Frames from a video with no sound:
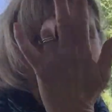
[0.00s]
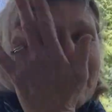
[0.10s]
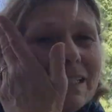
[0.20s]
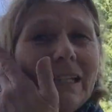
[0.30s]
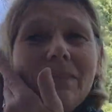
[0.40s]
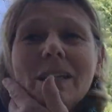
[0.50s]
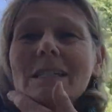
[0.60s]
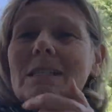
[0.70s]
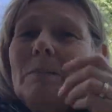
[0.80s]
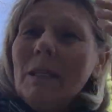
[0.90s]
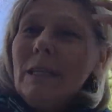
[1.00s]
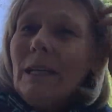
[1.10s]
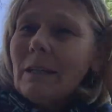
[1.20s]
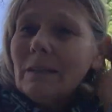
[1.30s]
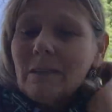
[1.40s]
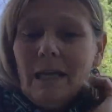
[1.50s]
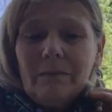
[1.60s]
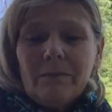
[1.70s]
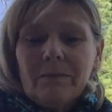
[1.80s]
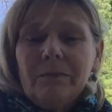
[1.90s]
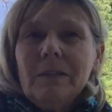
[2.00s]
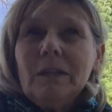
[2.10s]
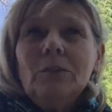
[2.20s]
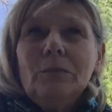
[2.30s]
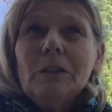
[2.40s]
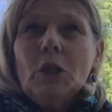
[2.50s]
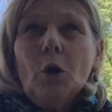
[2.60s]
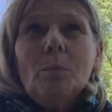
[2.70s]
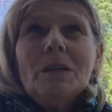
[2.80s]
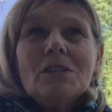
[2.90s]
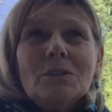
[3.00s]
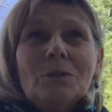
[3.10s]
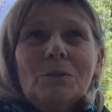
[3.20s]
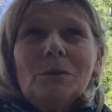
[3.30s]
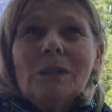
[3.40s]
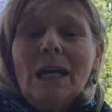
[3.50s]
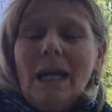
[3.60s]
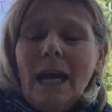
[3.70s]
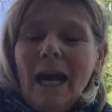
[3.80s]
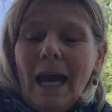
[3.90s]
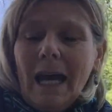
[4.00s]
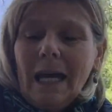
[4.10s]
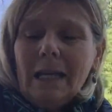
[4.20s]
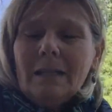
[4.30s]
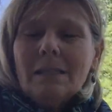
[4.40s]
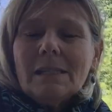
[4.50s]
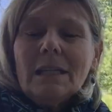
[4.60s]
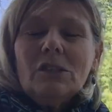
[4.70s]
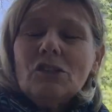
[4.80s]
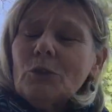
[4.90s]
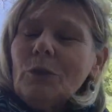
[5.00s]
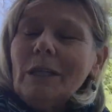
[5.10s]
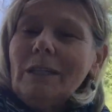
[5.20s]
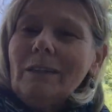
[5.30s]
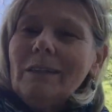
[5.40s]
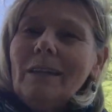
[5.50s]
See if that's something that you feel open to and enjoy.